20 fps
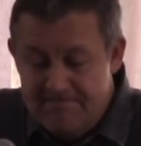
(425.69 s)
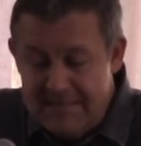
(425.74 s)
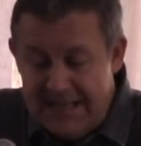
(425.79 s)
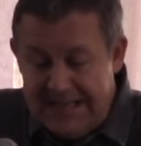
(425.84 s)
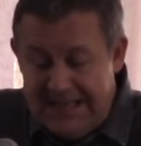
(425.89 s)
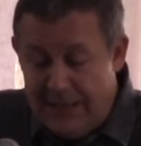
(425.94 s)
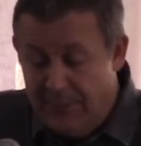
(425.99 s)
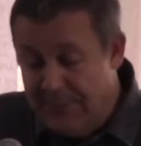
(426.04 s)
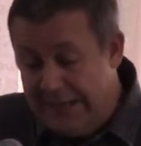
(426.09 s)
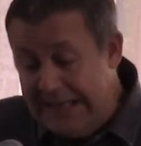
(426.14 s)

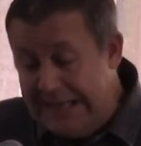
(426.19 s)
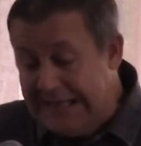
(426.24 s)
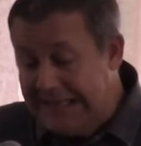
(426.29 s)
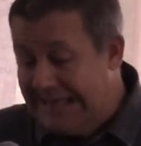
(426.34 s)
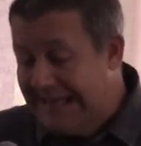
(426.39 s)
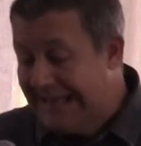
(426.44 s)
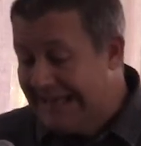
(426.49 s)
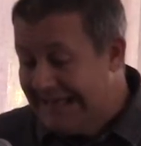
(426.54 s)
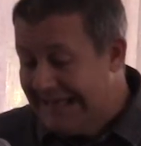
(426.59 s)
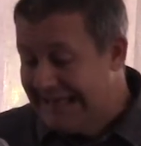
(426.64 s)
Now, being a
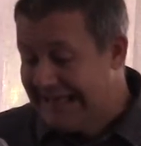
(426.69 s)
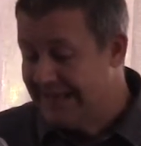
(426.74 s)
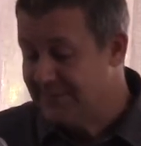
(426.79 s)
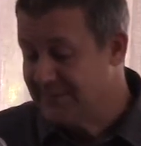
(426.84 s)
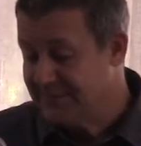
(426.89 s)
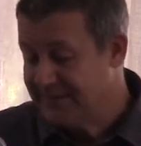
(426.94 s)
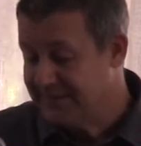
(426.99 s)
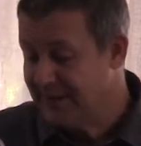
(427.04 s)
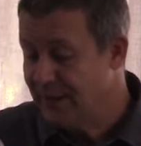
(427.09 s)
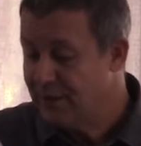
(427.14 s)
king
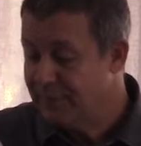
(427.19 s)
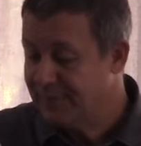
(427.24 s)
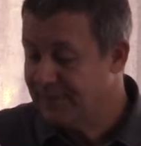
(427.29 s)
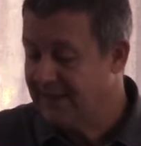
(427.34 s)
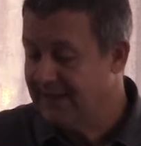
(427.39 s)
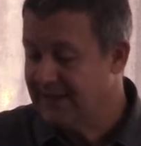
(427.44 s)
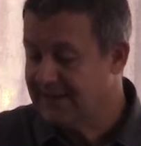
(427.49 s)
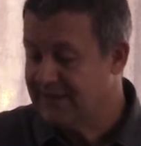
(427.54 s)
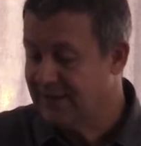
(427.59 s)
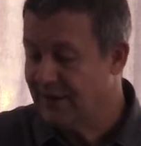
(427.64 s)
himself at
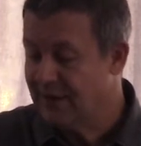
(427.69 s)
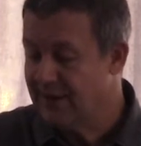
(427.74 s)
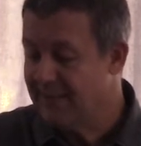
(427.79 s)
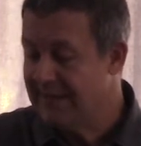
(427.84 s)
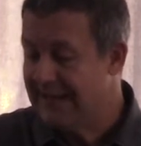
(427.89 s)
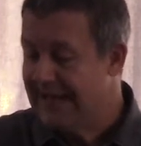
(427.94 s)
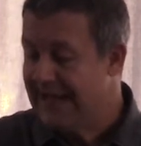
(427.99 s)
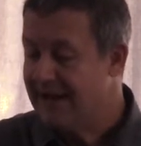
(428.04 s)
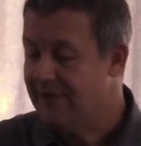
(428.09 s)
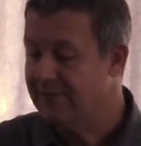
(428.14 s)
that time,
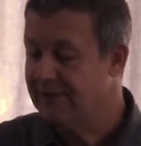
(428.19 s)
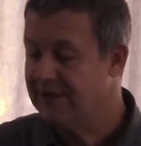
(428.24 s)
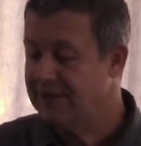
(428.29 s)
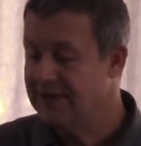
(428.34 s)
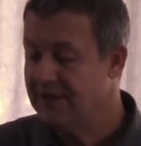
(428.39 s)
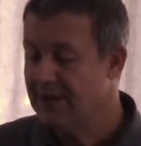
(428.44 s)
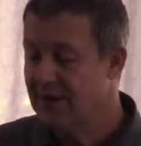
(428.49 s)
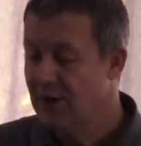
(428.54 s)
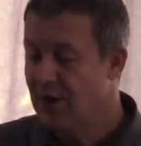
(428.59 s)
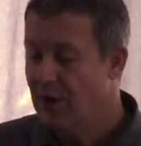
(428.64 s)

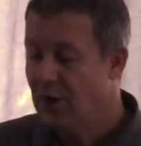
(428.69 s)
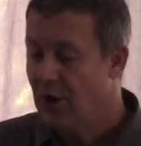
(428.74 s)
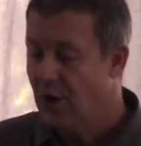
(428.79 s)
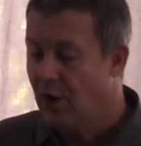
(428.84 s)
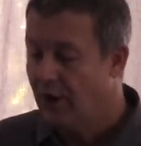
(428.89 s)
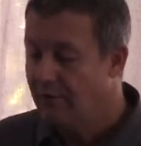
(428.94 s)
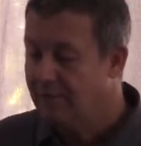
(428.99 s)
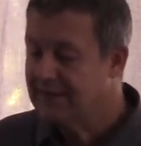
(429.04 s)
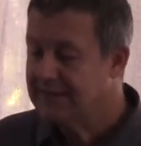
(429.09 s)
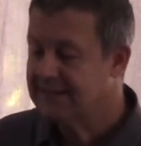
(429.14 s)
Herod
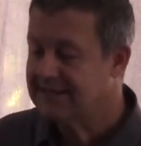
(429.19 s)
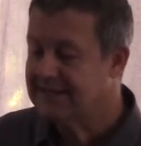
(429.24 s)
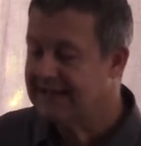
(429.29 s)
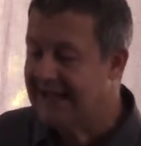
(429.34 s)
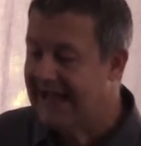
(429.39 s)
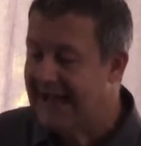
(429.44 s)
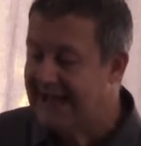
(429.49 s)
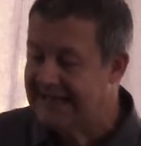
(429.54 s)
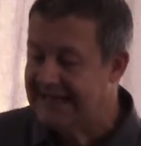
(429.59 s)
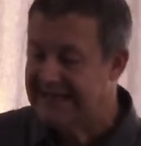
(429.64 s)
obviously
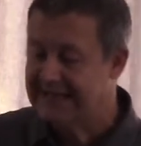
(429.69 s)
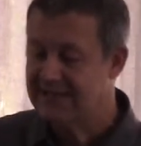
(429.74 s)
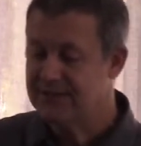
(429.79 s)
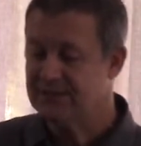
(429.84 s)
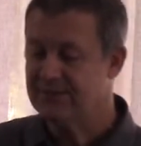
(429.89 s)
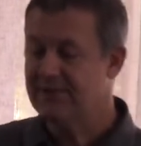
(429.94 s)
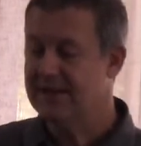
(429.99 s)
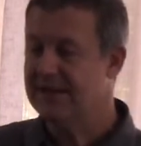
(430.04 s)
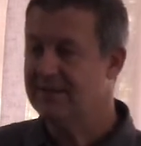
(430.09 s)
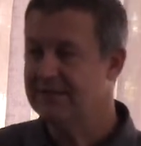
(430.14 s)
had ears
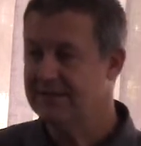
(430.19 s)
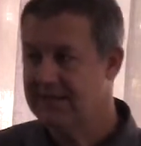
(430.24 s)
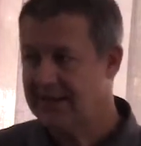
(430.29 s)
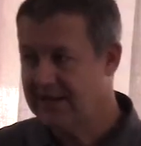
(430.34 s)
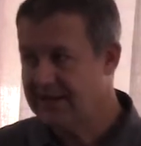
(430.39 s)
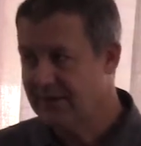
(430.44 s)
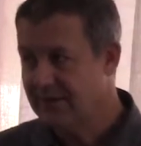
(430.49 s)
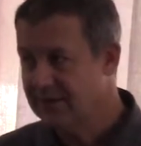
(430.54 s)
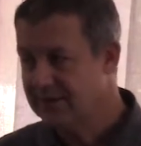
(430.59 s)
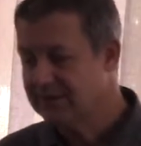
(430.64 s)
around
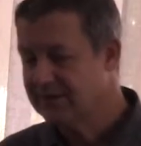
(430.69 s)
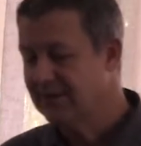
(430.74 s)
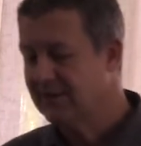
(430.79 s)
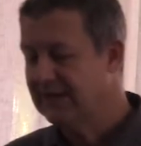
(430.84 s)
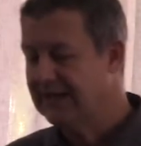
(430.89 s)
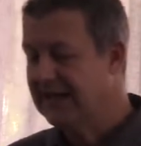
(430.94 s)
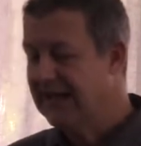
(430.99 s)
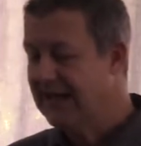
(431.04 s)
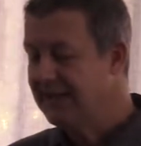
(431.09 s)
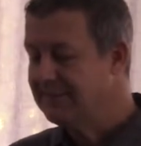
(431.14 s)
town, and so
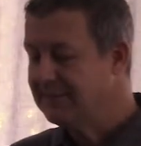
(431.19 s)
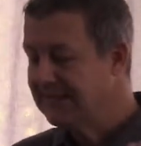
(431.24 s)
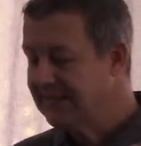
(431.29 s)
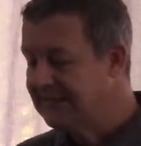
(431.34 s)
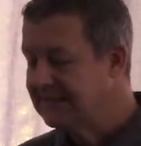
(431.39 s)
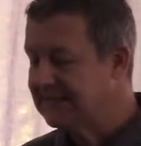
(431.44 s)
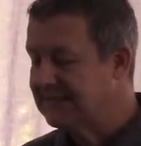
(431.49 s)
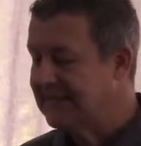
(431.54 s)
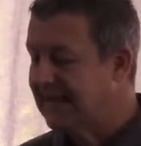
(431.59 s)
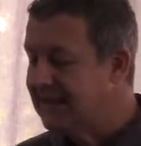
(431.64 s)
it came to
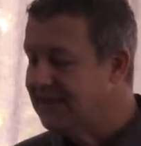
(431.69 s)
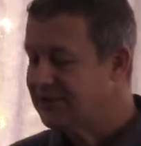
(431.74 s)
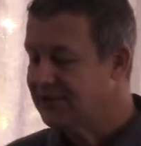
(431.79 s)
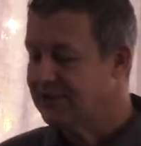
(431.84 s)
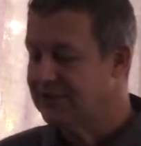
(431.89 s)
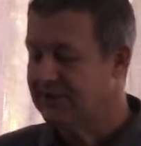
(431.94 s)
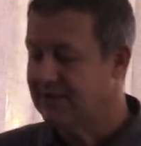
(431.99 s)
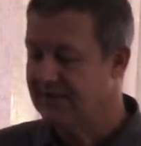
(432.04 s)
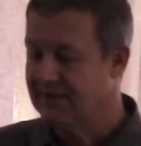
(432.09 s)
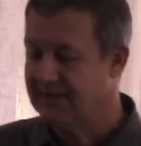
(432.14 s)
his
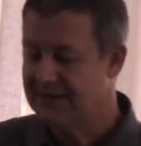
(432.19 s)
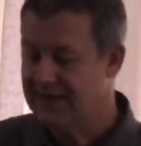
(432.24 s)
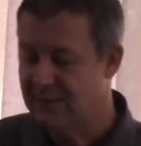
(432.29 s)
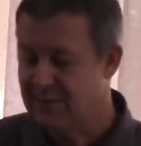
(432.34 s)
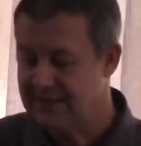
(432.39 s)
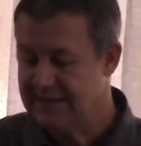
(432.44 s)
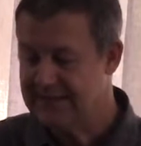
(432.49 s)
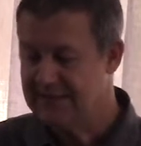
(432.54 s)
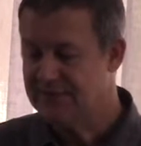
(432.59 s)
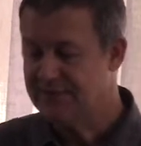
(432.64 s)
attention that there
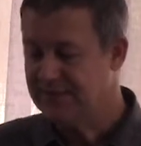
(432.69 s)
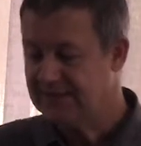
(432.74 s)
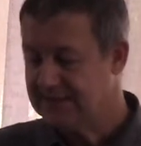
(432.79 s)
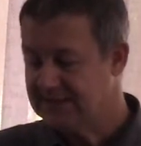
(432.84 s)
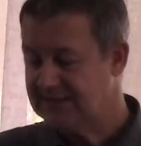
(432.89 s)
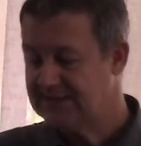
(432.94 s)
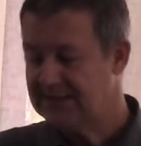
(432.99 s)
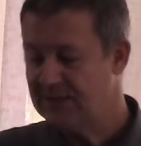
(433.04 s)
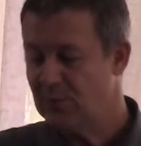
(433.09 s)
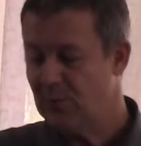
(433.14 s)
were these
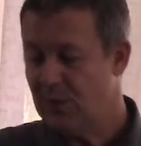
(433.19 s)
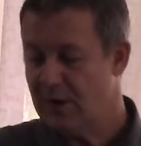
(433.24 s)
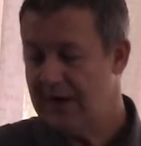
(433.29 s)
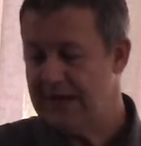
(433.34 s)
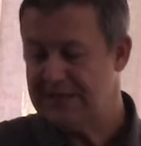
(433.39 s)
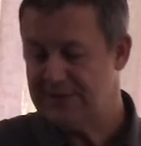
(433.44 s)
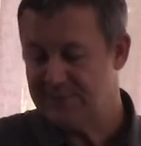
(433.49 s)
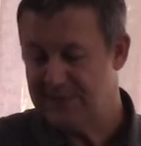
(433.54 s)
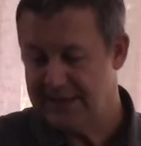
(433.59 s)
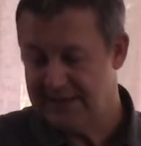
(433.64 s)
visiting
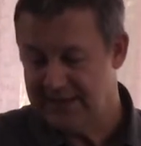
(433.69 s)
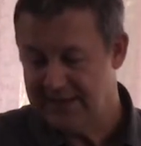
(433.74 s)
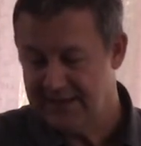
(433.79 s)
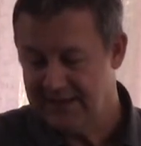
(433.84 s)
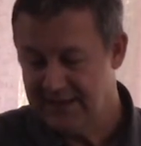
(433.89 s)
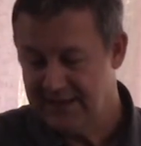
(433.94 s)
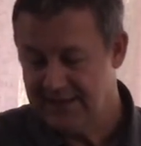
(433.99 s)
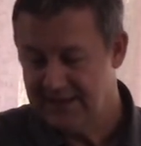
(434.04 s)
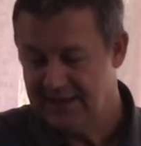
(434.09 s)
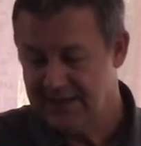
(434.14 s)
wise men
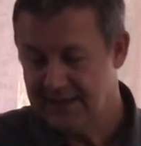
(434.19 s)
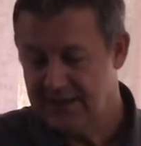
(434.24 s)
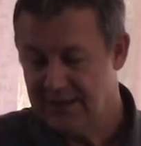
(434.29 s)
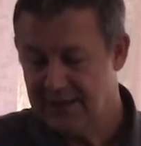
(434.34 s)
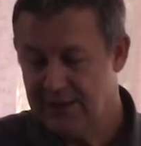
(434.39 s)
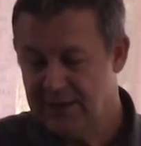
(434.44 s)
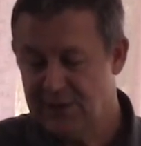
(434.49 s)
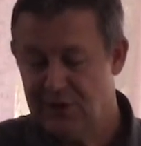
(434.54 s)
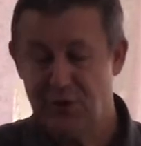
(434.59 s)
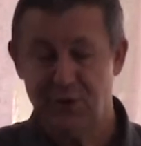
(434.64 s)

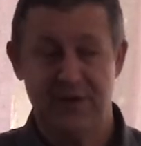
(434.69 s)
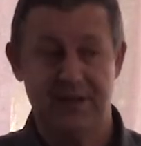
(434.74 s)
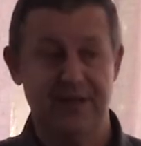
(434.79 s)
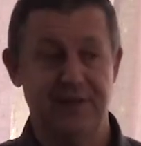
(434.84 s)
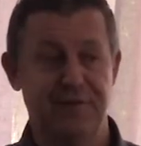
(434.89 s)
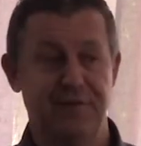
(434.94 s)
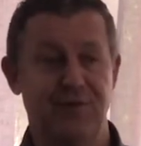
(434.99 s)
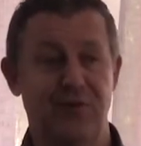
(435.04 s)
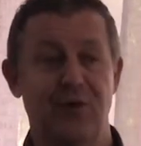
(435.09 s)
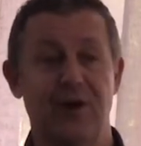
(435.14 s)

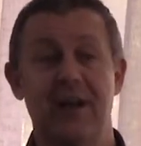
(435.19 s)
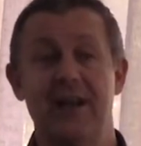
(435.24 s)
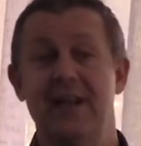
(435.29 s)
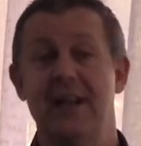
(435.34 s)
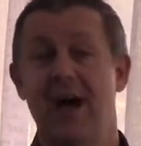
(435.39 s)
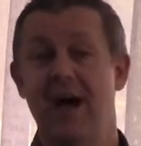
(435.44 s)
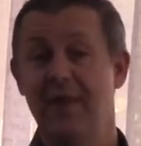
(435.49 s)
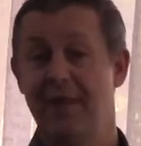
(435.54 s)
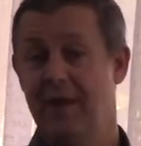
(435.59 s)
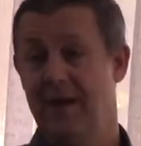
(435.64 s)
looking for
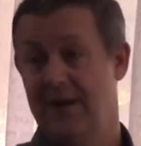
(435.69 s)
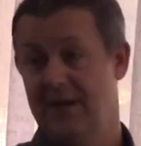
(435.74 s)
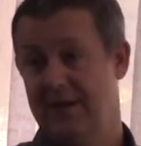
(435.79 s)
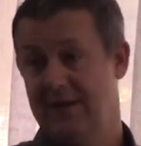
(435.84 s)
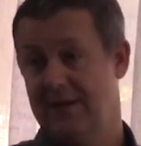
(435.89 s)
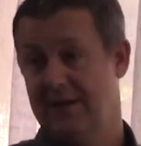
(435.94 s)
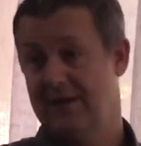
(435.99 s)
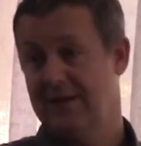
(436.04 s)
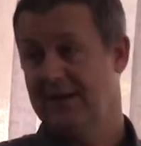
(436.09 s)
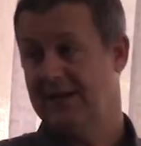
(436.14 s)
another
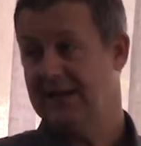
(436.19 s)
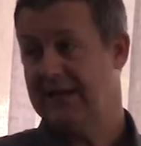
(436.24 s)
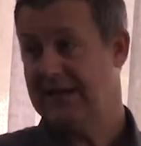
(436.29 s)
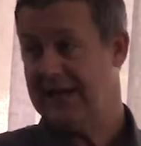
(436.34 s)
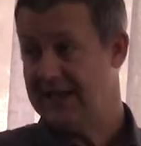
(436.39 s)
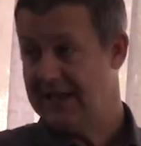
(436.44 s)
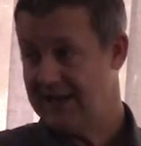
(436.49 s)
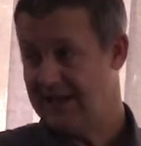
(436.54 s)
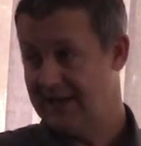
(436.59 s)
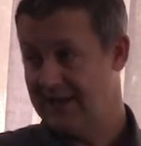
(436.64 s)

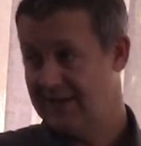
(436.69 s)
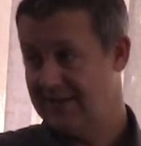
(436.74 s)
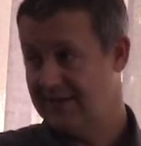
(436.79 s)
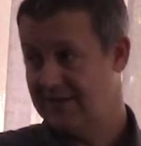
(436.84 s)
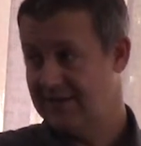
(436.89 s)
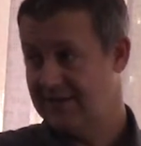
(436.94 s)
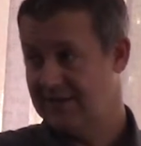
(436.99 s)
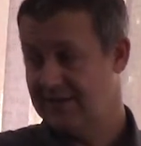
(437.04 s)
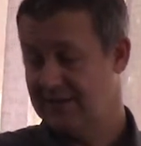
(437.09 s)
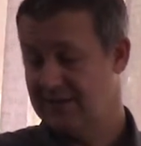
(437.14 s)
king
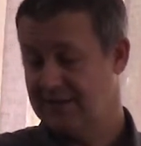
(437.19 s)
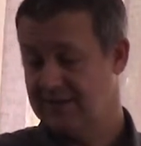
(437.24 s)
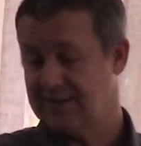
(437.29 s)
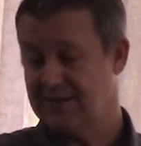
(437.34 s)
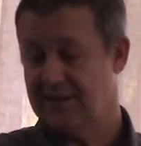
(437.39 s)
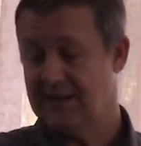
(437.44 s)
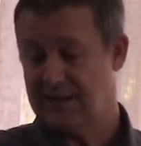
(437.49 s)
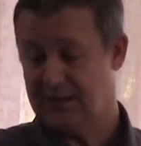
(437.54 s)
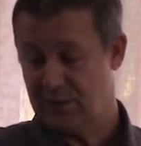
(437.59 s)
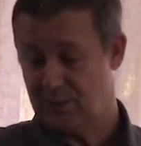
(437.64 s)
so
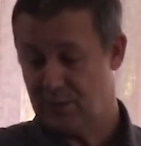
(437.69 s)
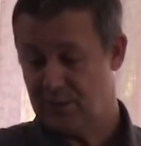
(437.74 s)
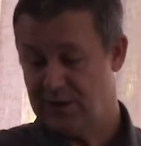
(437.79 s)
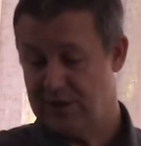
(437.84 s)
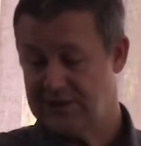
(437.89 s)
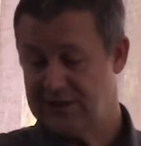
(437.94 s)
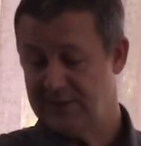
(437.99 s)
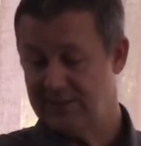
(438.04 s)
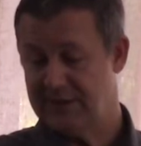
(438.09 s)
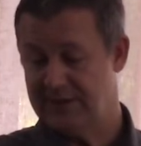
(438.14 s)
they could
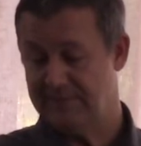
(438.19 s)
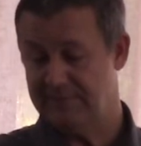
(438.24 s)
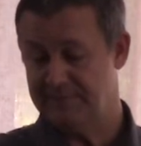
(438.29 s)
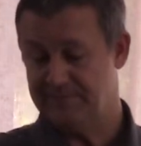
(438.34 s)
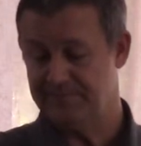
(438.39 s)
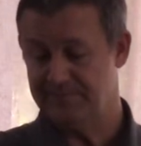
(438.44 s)
worship him.